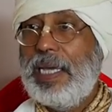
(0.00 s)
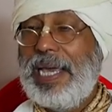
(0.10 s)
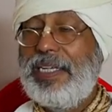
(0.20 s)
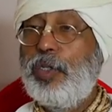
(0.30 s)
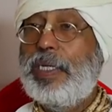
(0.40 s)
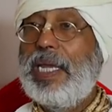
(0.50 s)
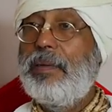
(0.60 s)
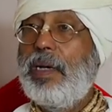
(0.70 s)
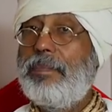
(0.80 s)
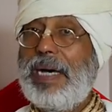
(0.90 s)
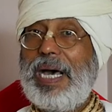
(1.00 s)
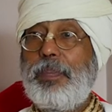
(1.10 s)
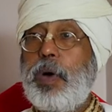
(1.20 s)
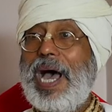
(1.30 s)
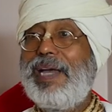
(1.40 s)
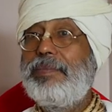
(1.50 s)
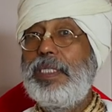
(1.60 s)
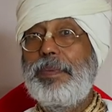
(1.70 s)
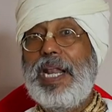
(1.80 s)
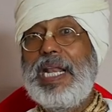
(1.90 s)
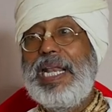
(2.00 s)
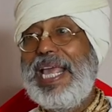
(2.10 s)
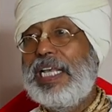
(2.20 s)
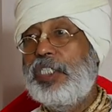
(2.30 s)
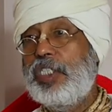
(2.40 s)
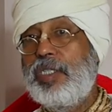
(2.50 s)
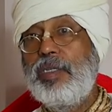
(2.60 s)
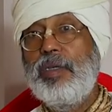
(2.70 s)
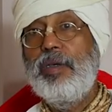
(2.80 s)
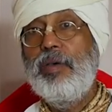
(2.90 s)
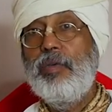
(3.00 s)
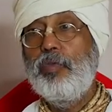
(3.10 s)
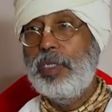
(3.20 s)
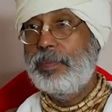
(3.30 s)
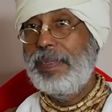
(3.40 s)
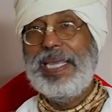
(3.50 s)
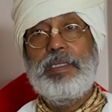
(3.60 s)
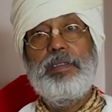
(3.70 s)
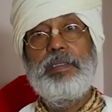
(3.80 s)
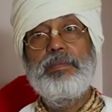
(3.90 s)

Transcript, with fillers: and you can remember five different legs was made